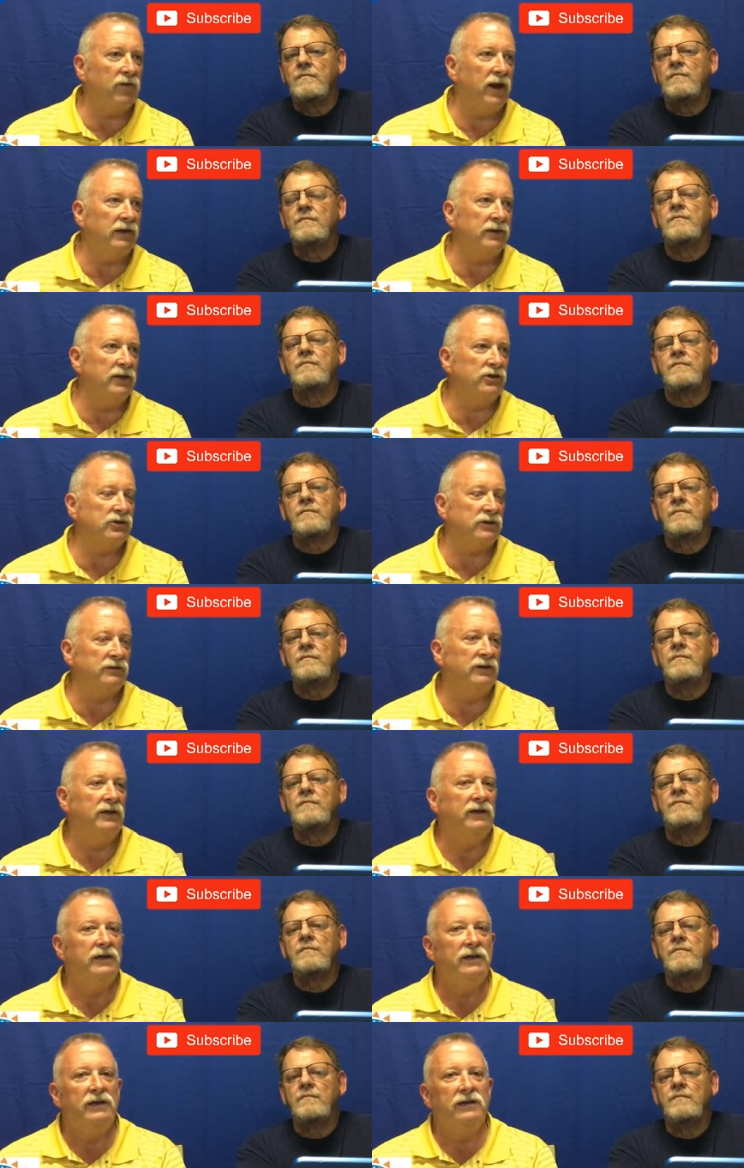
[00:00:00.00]
Speaker 1: violation,
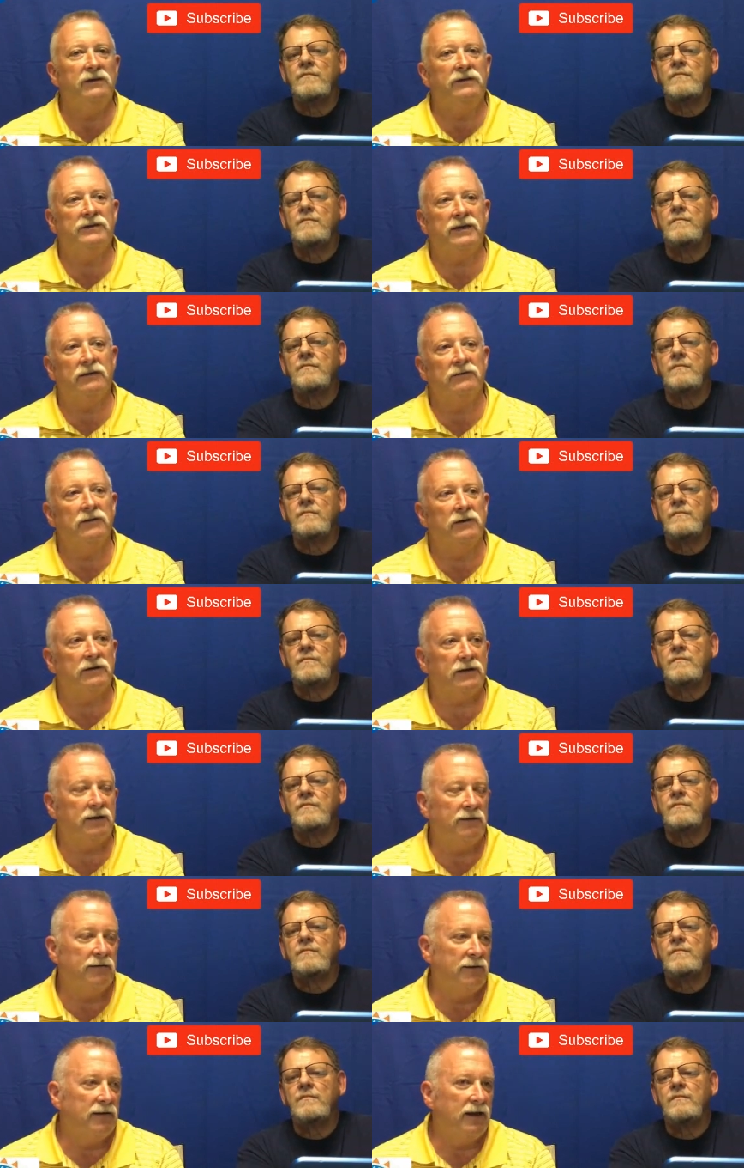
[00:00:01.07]
you can say, look,
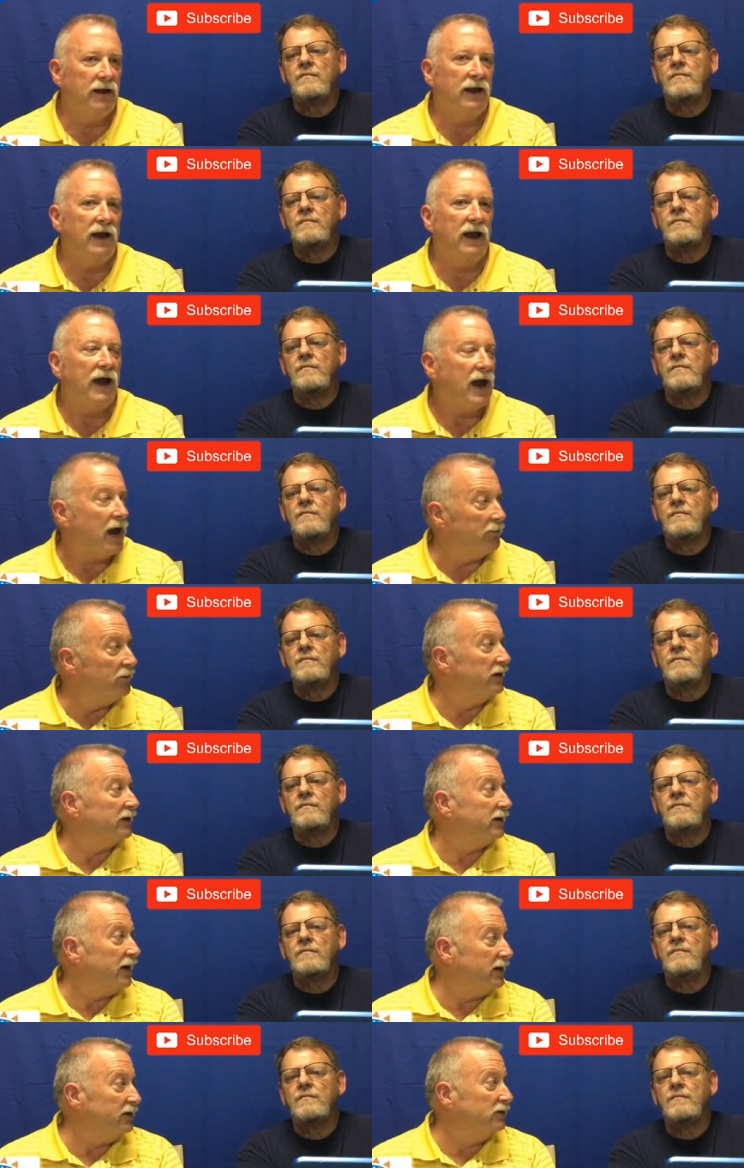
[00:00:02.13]
I'm going to
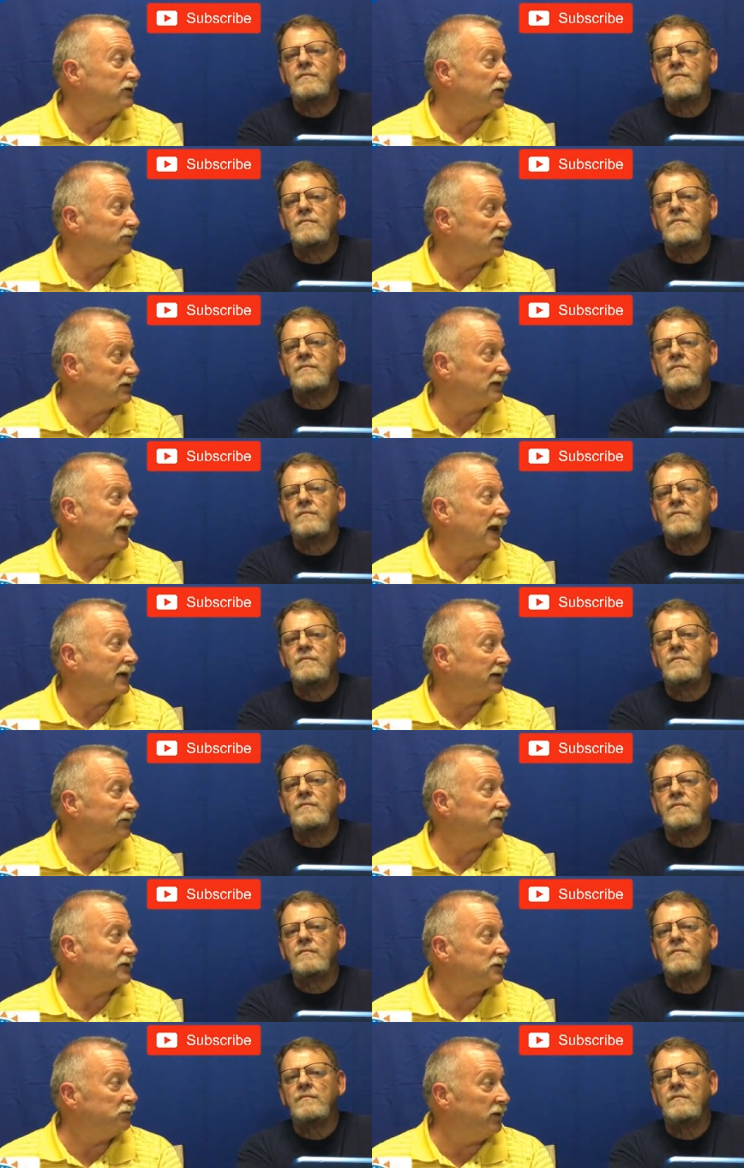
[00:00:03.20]
cut you some slack on
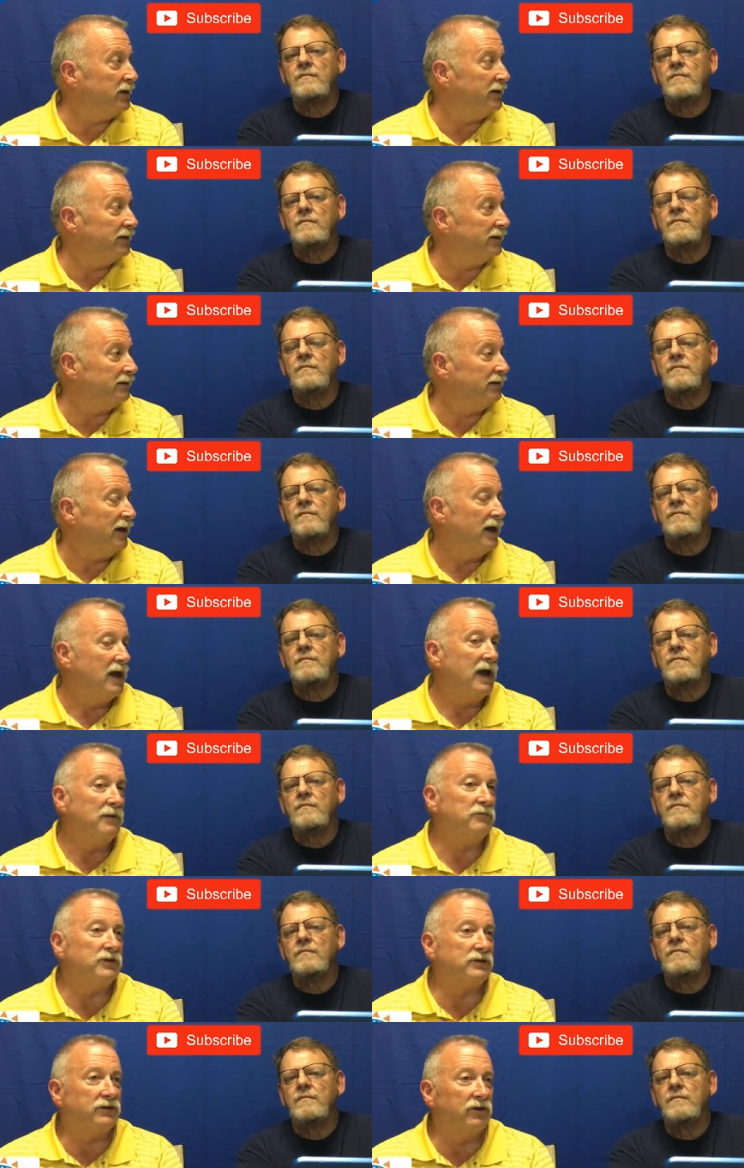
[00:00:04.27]
the speeding
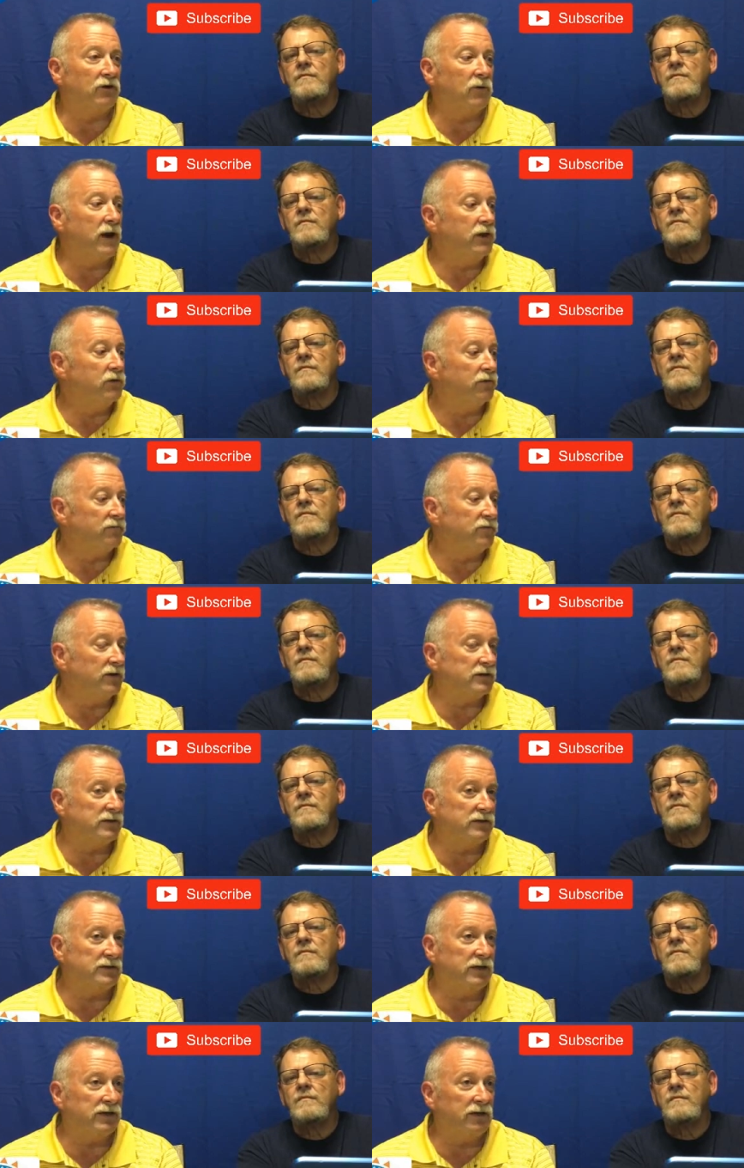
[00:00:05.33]
just going to write you a
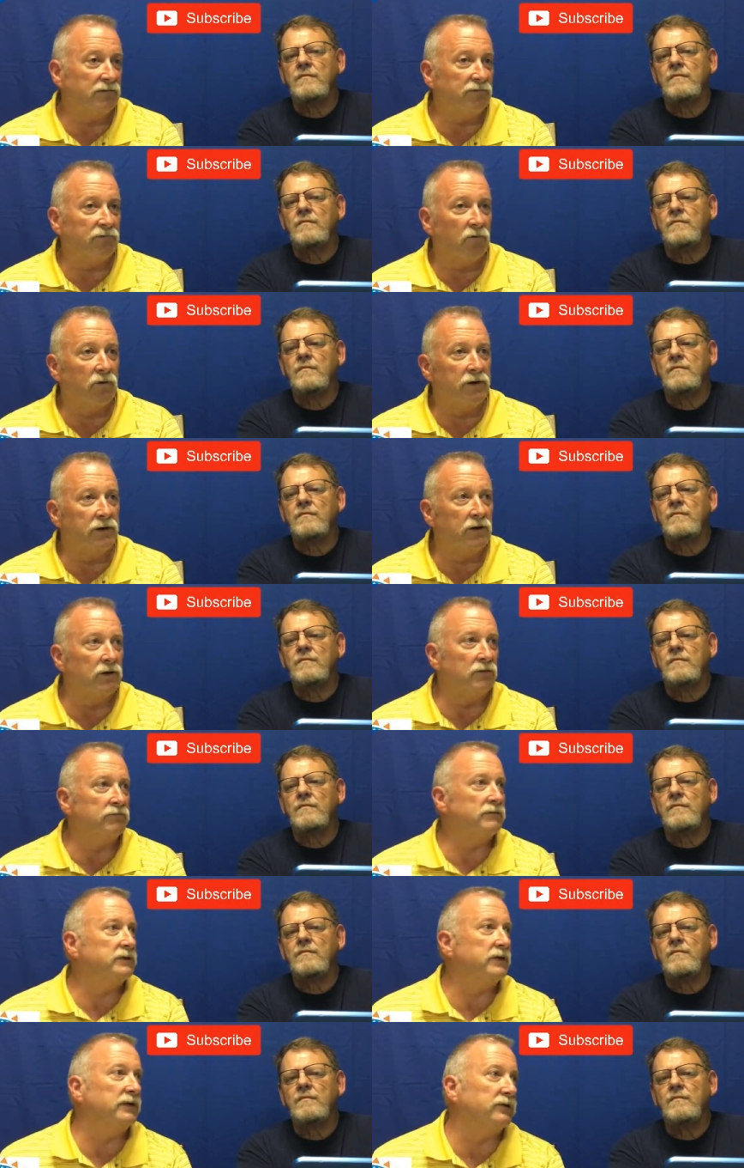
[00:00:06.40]
fix-it ticket for your
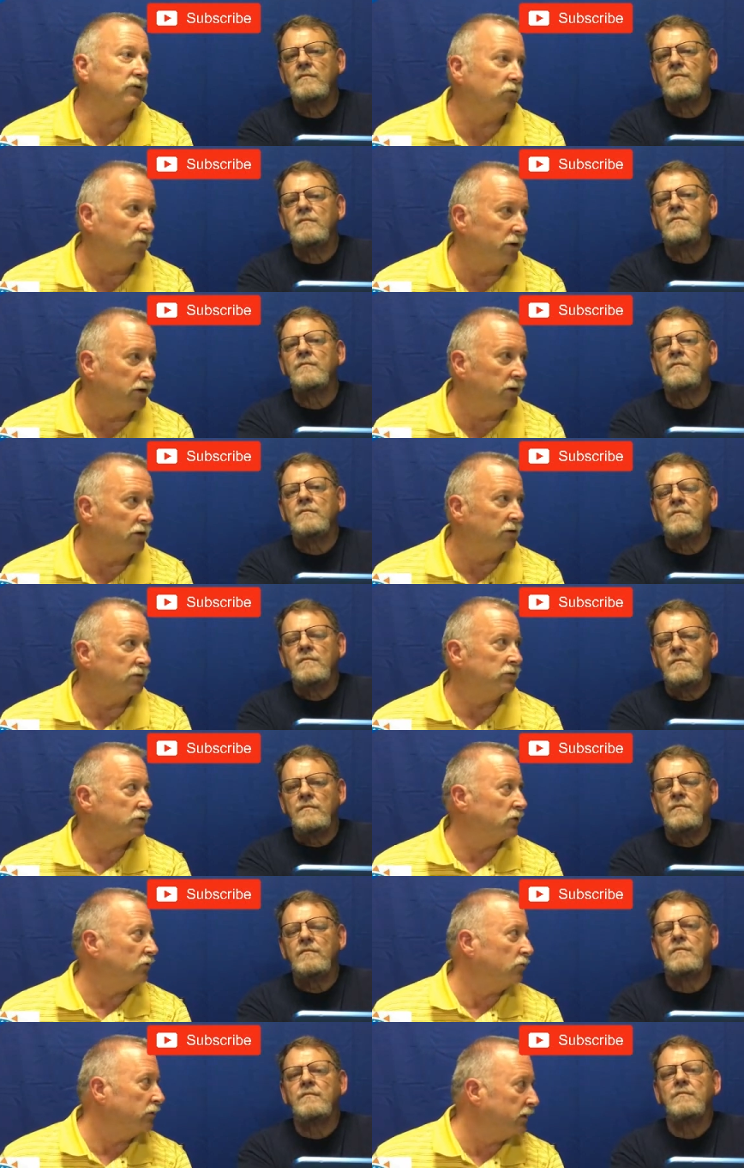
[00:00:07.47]
tinted windows
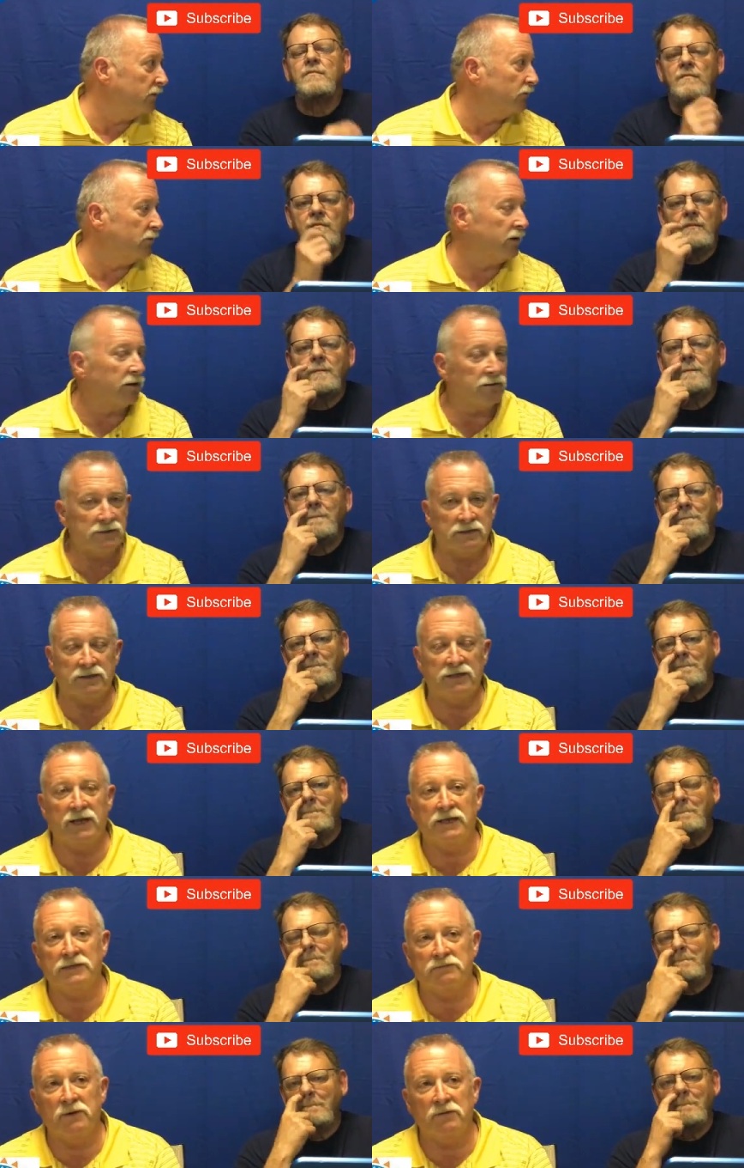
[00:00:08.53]
or whatever else the
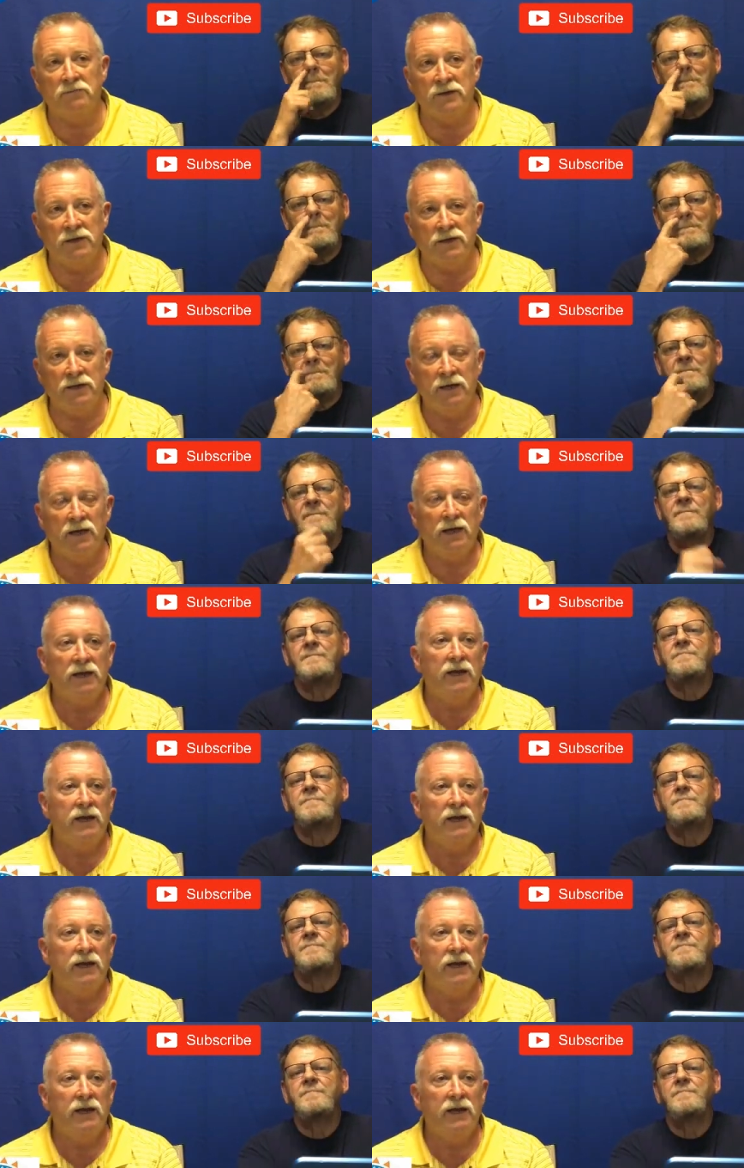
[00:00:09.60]
case may be,